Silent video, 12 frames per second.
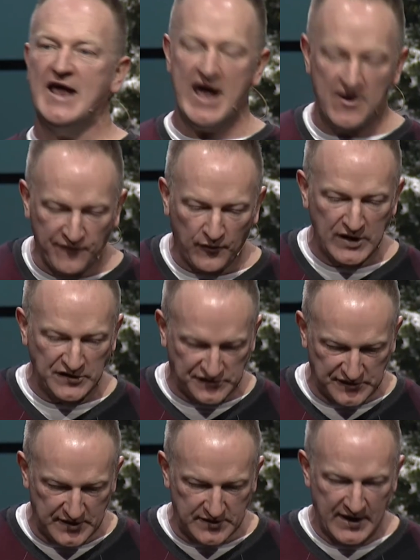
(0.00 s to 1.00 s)
every
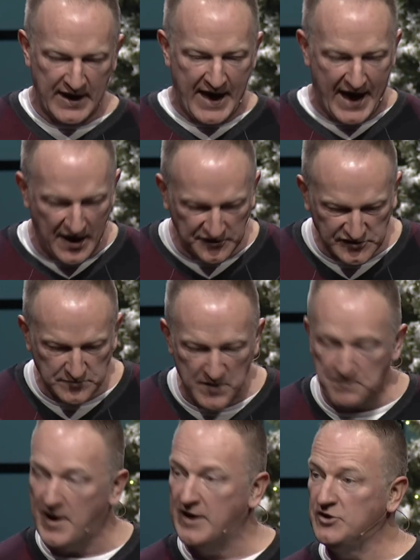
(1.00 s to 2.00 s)
sin has to be
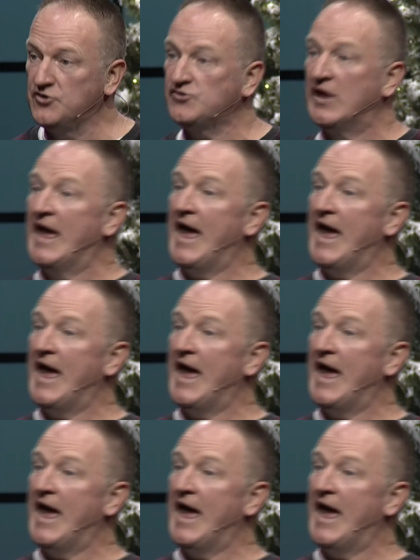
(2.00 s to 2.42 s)
punished,